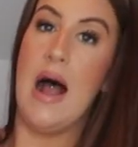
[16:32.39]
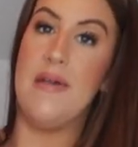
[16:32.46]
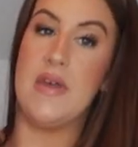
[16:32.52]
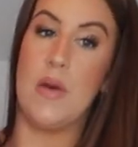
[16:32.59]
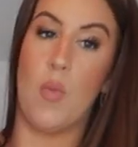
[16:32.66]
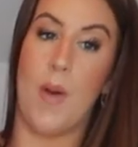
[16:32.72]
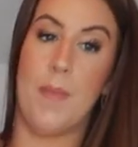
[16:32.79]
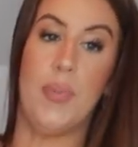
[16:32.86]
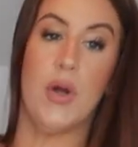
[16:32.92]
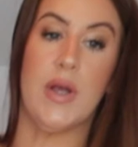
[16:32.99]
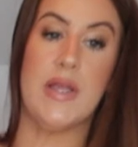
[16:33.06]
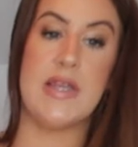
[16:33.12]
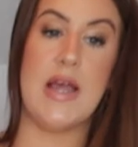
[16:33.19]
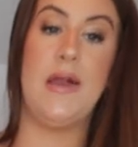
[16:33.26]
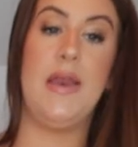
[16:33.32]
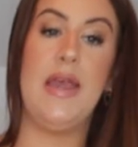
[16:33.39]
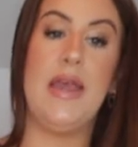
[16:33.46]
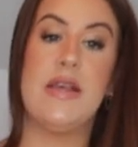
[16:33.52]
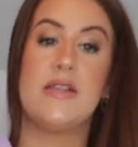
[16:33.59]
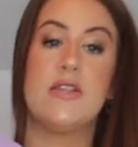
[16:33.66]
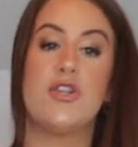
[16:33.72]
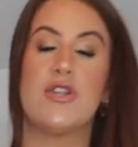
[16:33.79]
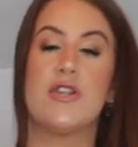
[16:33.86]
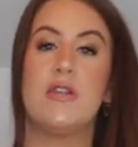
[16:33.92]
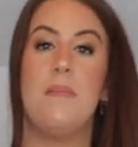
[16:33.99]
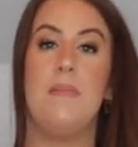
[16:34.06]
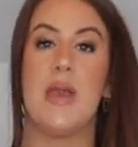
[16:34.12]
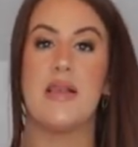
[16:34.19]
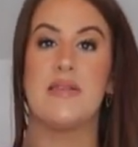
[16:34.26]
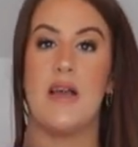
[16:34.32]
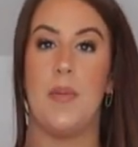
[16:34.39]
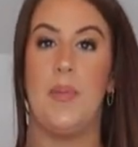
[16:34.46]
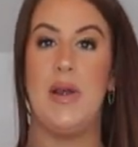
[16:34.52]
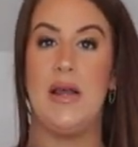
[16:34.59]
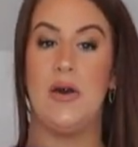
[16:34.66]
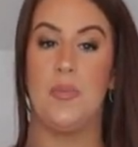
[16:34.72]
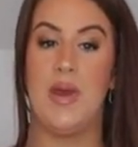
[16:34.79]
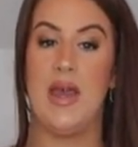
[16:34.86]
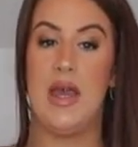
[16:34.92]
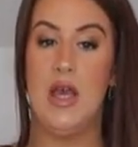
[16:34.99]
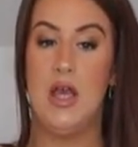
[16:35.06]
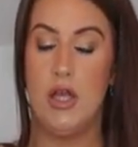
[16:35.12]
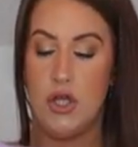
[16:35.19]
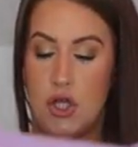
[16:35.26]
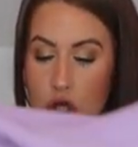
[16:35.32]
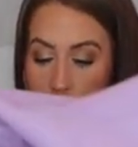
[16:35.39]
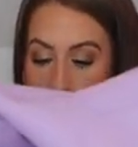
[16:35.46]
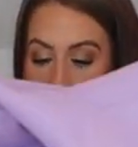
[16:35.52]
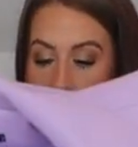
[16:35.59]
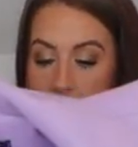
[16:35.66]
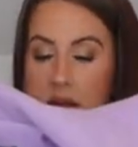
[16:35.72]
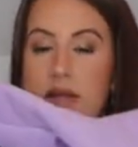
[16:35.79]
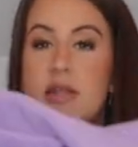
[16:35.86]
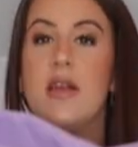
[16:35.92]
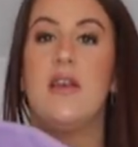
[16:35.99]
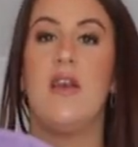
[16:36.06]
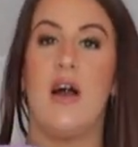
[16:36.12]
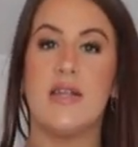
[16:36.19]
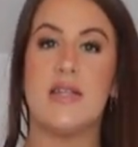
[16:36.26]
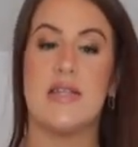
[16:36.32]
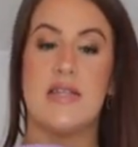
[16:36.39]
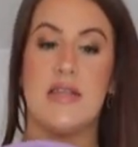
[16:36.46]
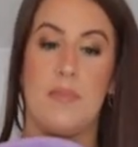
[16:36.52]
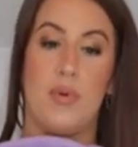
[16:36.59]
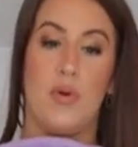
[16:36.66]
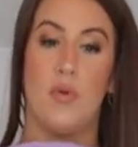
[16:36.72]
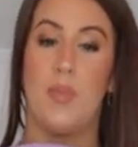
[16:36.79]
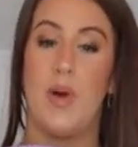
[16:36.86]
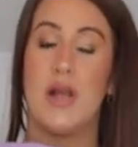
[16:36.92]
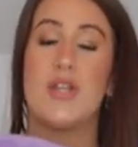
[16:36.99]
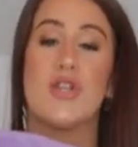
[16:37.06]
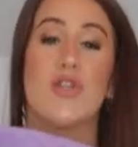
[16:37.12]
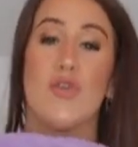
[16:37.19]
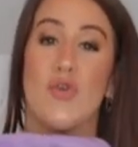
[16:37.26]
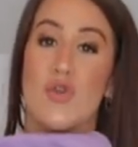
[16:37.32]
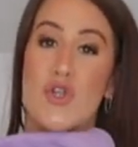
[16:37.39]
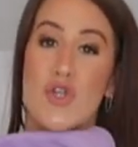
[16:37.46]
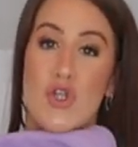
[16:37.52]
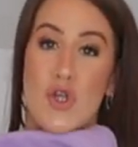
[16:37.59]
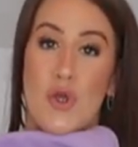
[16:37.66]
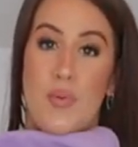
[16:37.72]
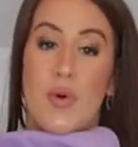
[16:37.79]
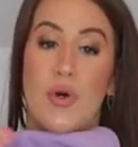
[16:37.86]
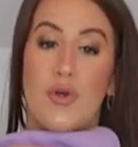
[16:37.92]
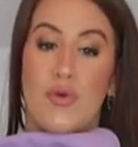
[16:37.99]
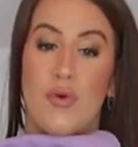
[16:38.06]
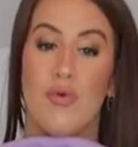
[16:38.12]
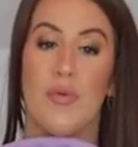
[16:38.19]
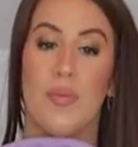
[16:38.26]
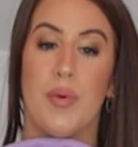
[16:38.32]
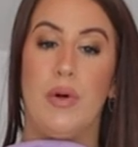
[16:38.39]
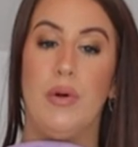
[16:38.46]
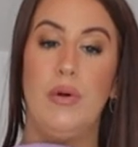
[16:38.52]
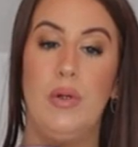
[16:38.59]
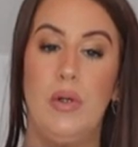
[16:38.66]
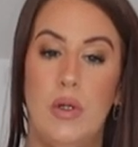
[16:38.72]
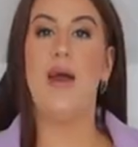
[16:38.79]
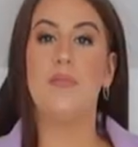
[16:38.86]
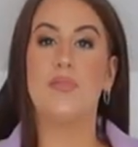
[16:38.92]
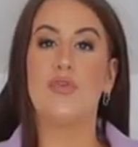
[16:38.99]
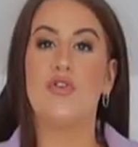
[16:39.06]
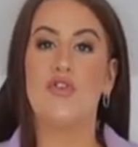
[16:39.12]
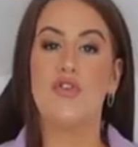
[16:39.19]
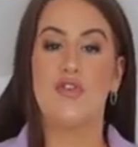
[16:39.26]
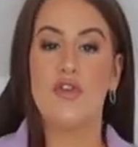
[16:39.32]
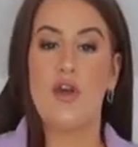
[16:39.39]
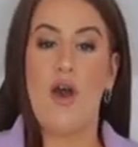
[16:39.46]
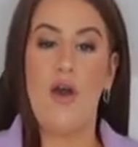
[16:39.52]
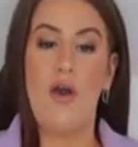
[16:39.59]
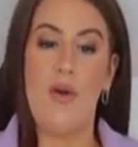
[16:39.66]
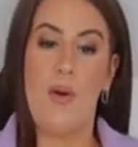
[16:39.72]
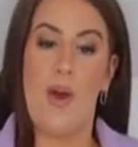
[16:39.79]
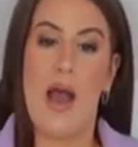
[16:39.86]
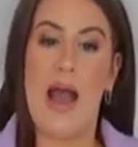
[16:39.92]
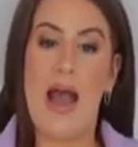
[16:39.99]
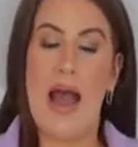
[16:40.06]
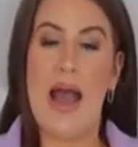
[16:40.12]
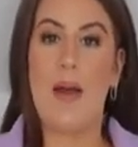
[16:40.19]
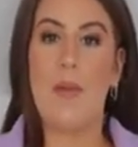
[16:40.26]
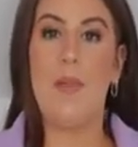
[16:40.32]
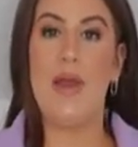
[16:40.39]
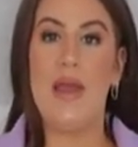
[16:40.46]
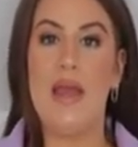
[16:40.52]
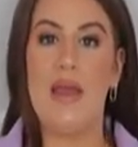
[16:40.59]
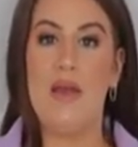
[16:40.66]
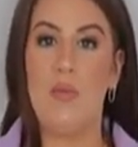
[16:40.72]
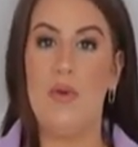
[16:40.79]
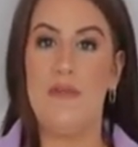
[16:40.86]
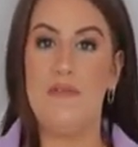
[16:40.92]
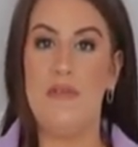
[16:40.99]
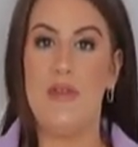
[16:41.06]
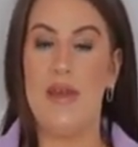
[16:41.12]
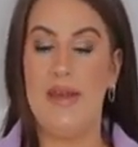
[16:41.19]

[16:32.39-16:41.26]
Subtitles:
and then one pocket down here. So just to mix it up a little bit. Two buttons, nice and simple, but I just thought super adorable. I am so happy with